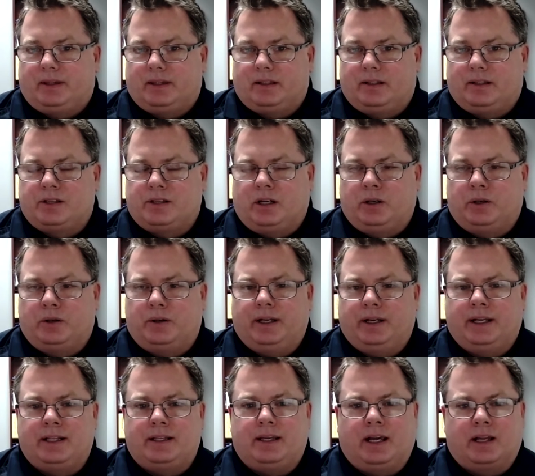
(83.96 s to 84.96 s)
So
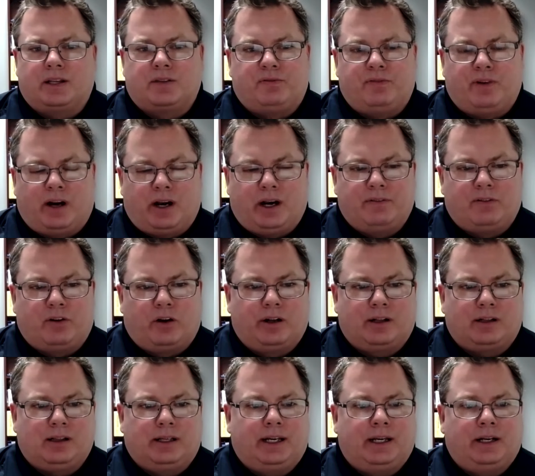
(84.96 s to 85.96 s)
it's very
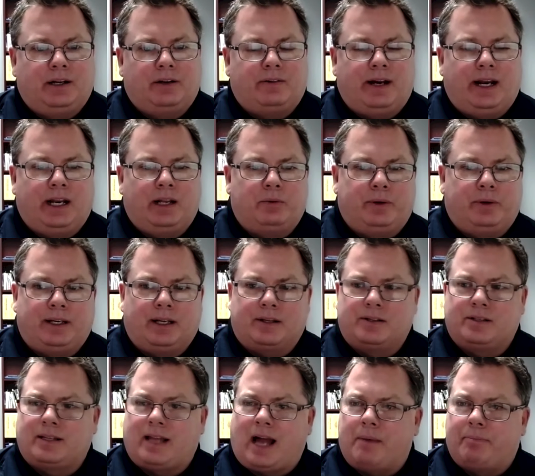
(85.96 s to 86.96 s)
vertically integrated. We can
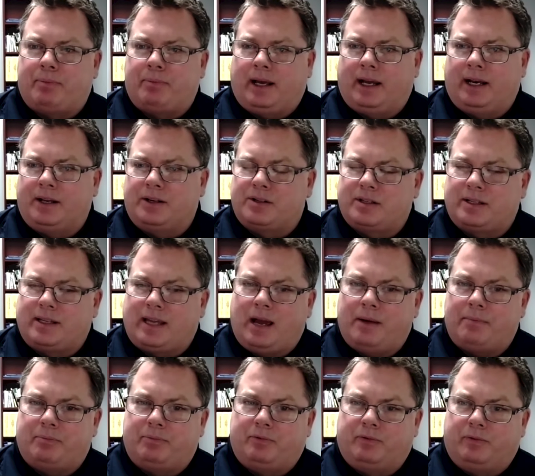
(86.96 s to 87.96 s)
stop at any
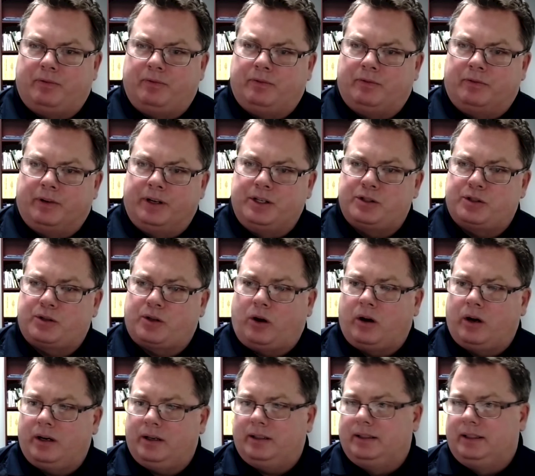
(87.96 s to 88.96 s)
step and
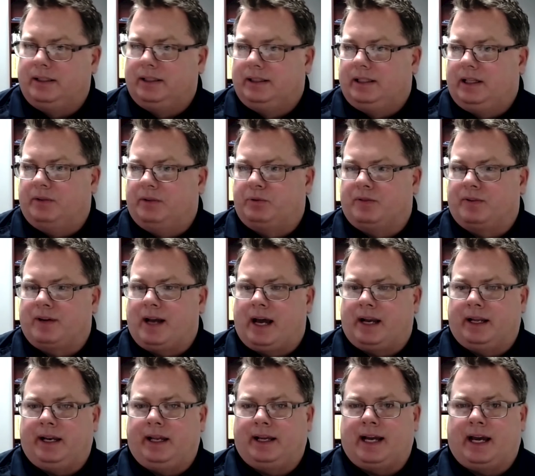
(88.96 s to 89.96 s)
restart if we've got
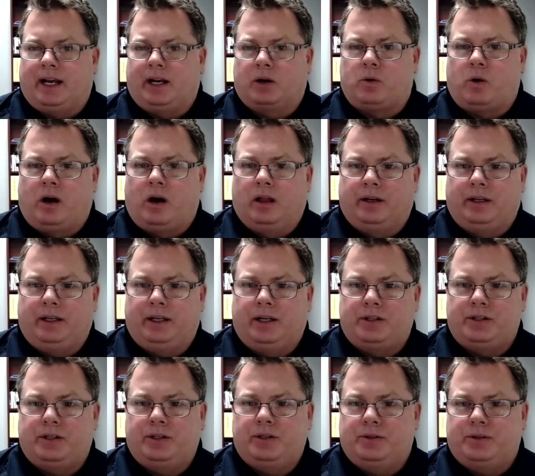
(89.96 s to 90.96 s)
any kind of quality
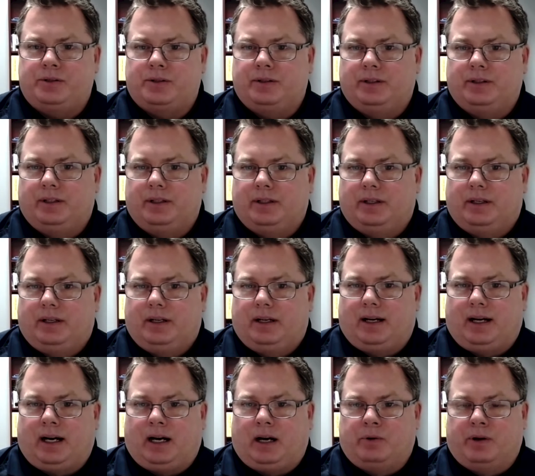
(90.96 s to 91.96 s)
issues.
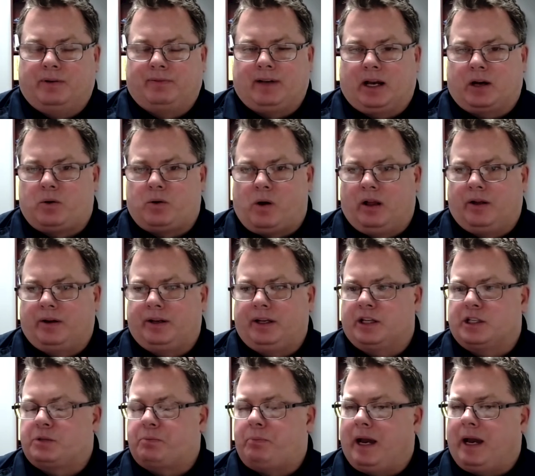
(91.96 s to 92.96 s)
We've got quality
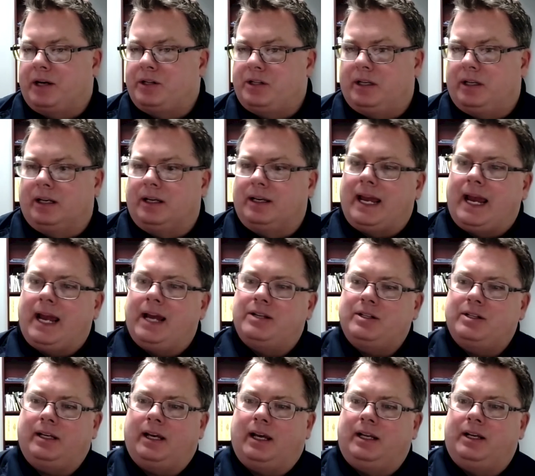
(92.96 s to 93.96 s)
inspection and
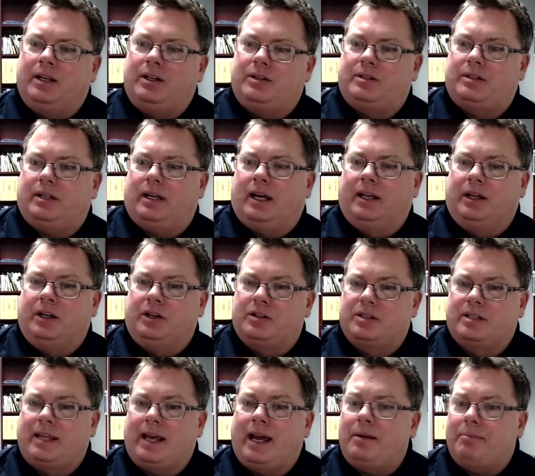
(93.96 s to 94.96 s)
gauging at each
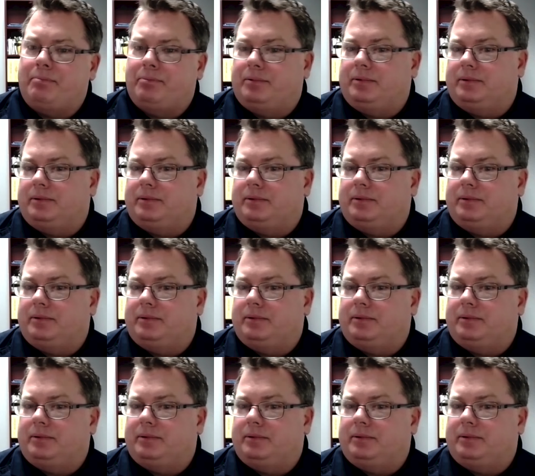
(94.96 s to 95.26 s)
step,